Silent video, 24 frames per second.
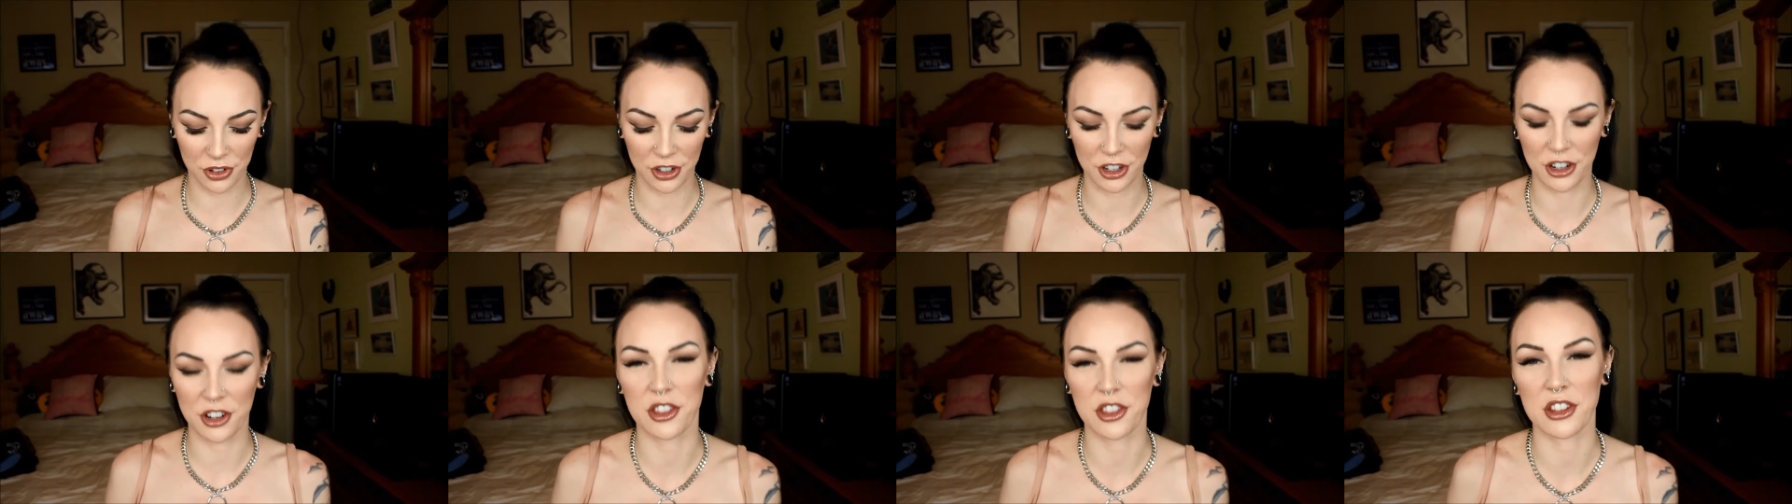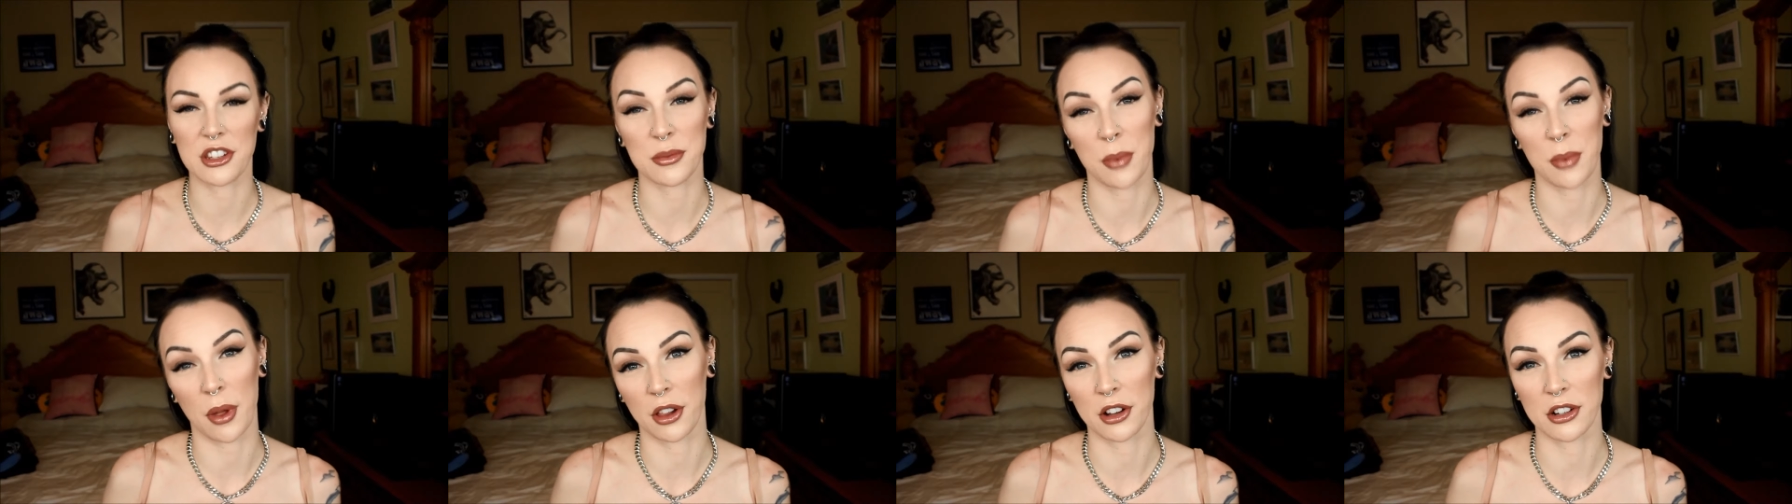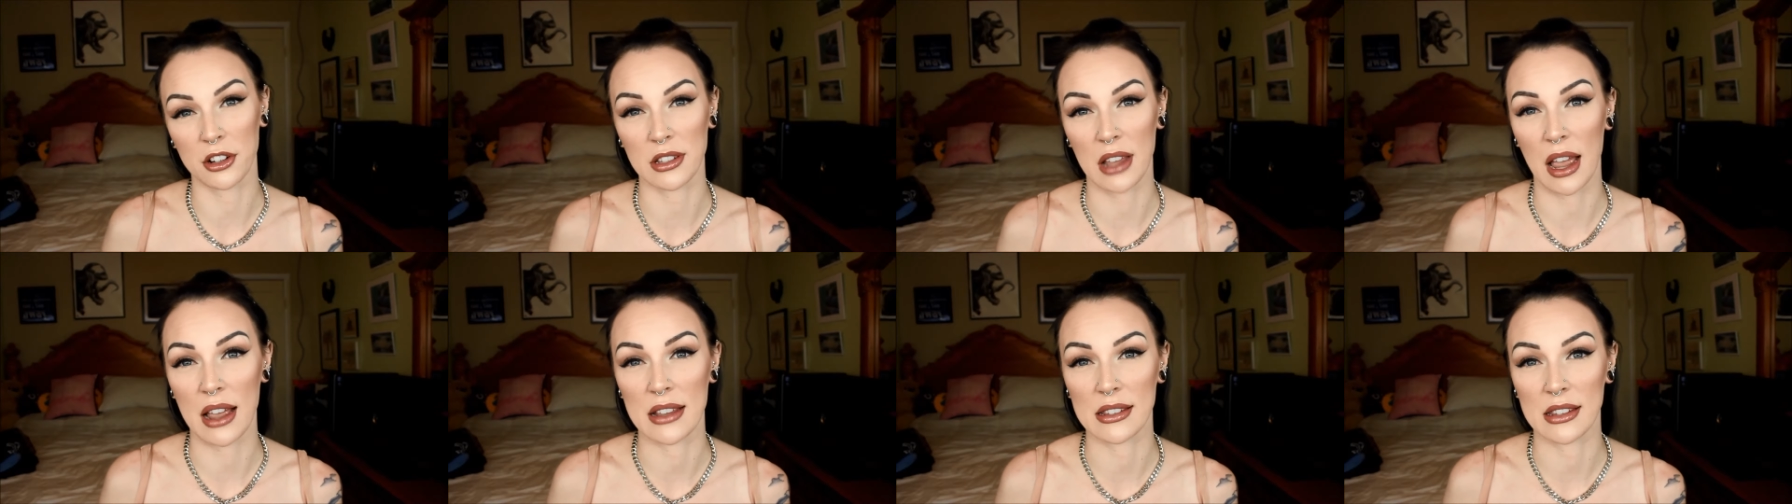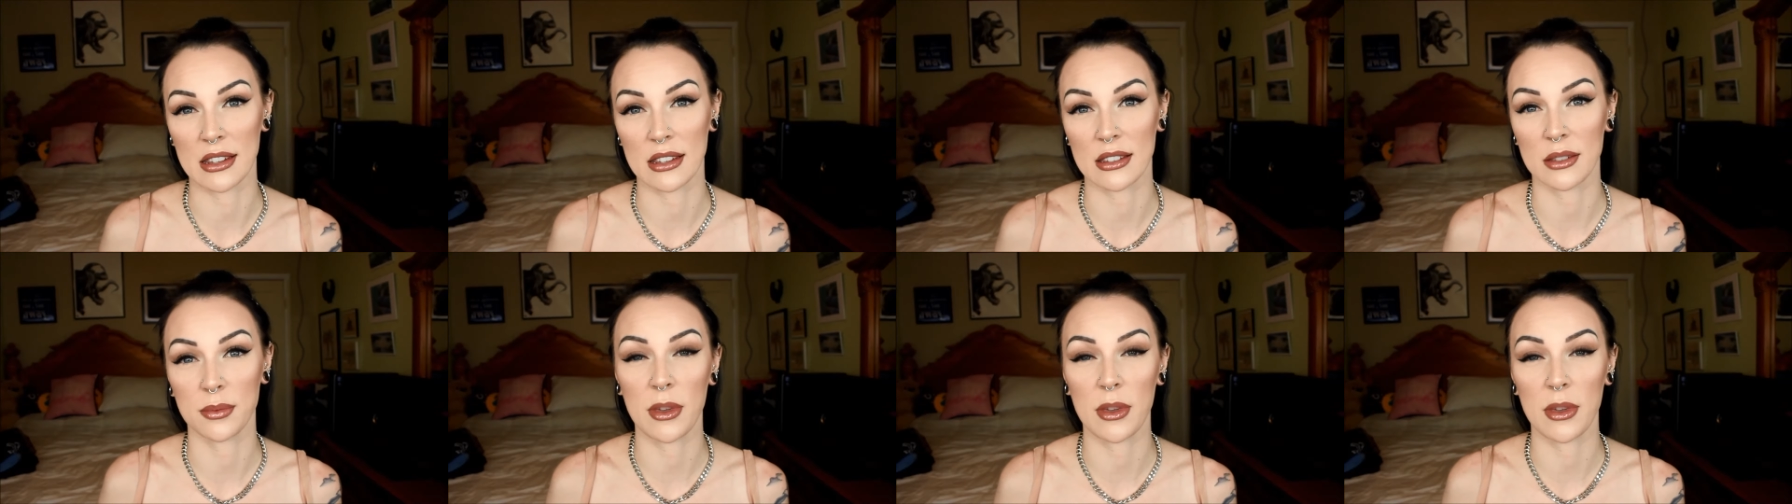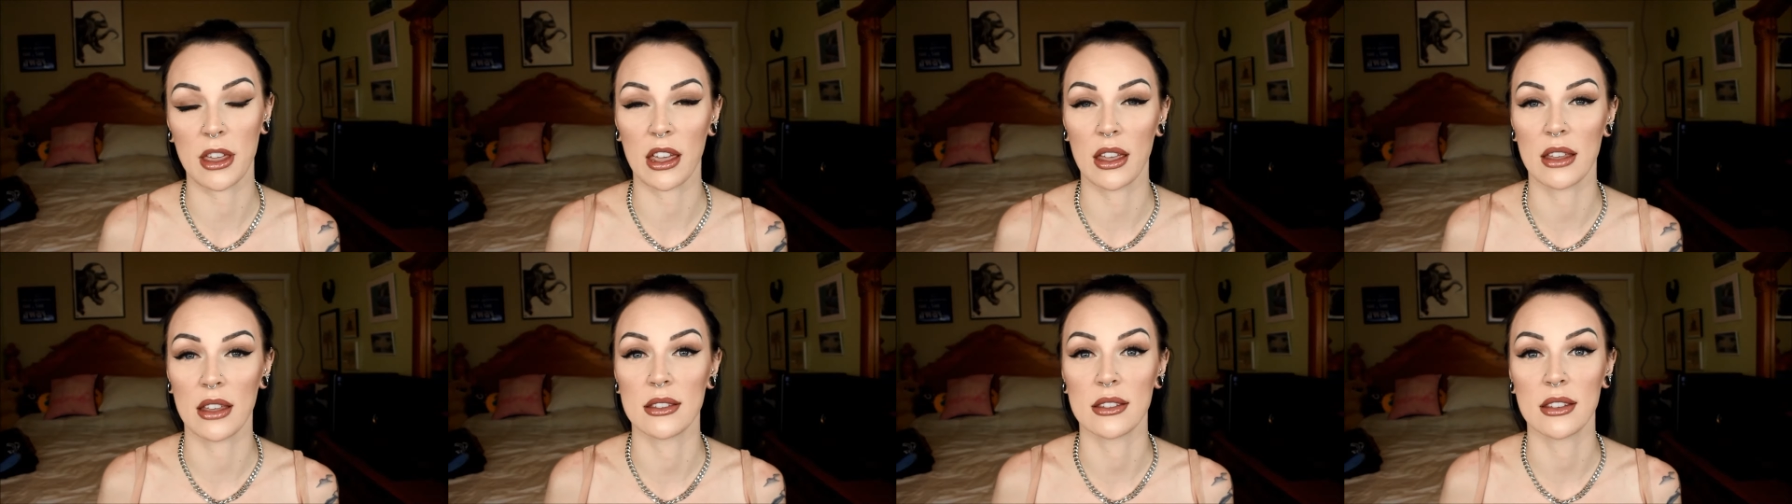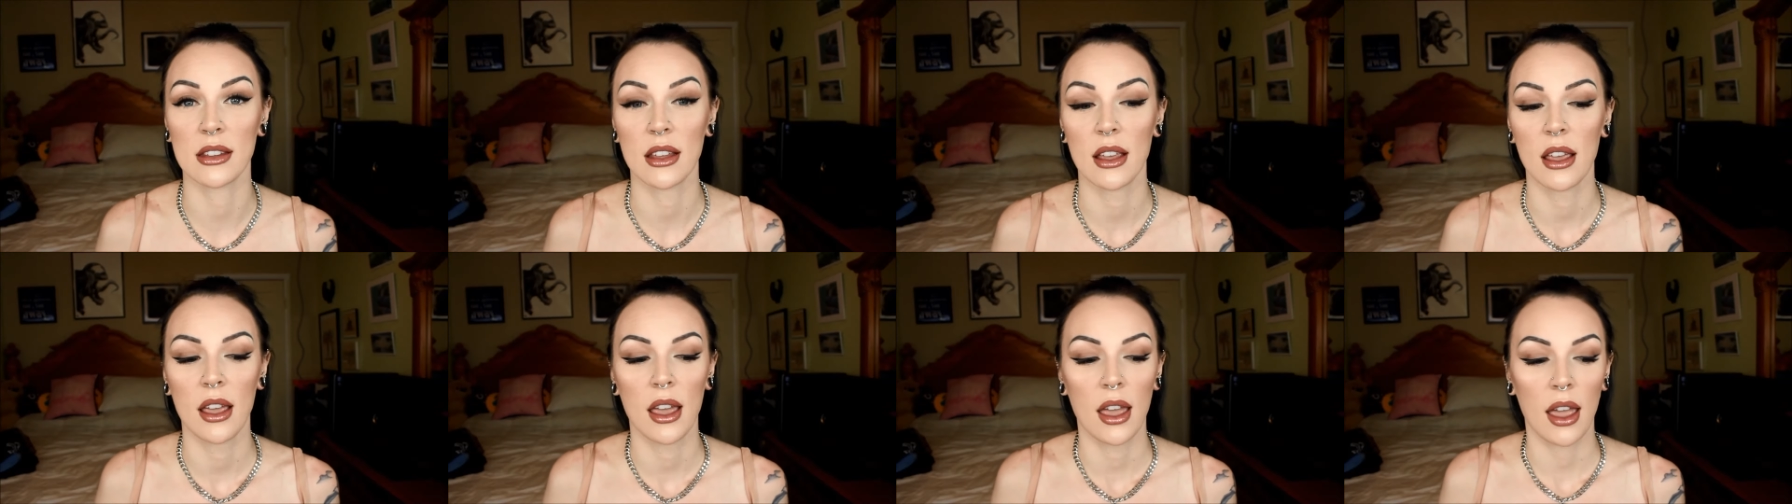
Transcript: for the smaller sizes because